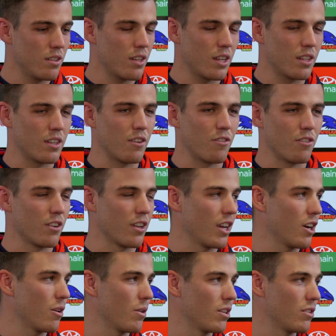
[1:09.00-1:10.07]
That definitely
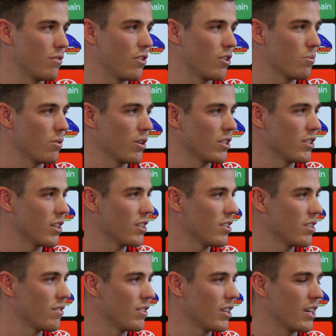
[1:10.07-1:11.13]
helped. It's the first
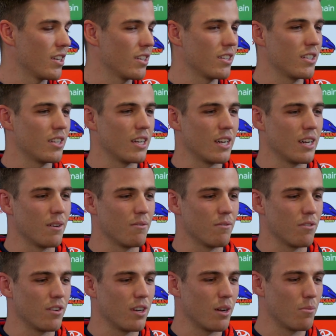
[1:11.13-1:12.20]
pre-season I've done
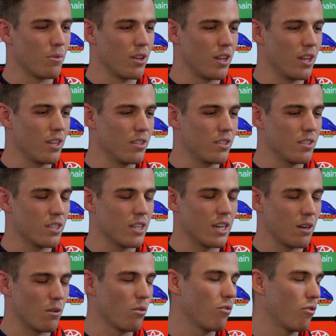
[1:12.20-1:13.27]
for a number of years,
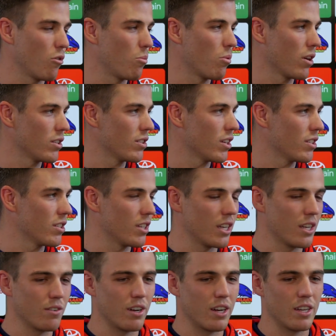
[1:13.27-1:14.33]
full pre-season
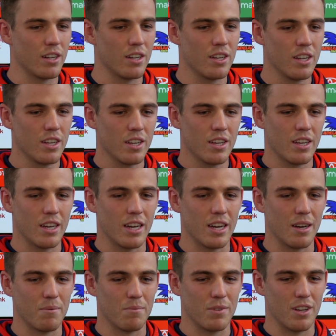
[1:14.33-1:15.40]
anyway.
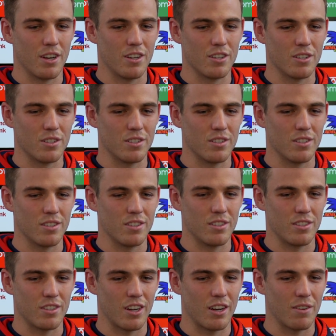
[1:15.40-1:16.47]
And,
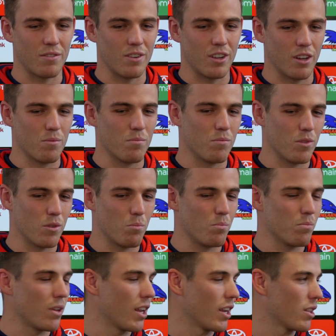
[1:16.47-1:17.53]

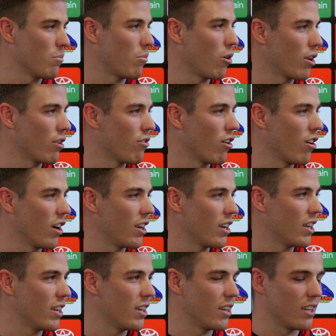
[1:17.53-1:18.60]
getting the body right
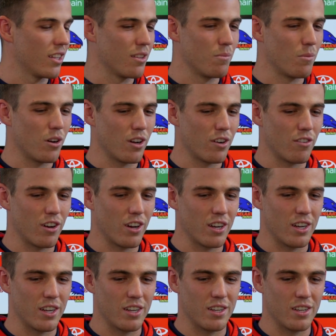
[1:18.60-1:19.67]
and the mind
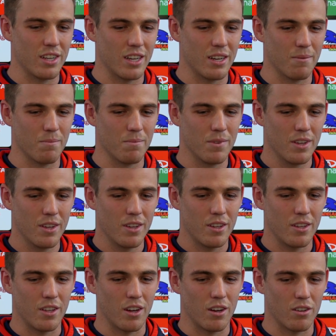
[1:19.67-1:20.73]
right. And,
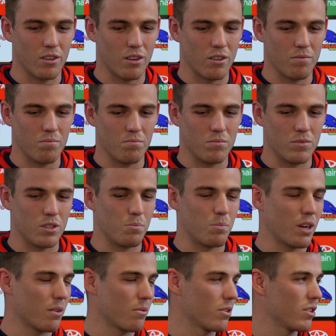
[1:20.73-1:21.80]
I've just
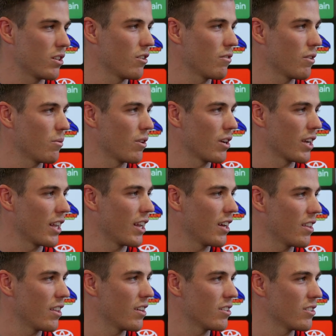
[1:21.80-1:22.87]
backed myself in when I get
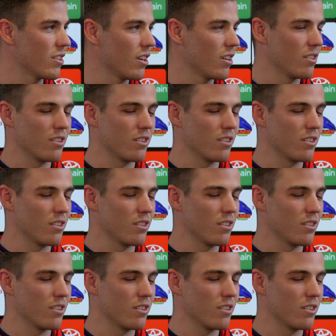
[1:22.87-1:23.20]
out there. So,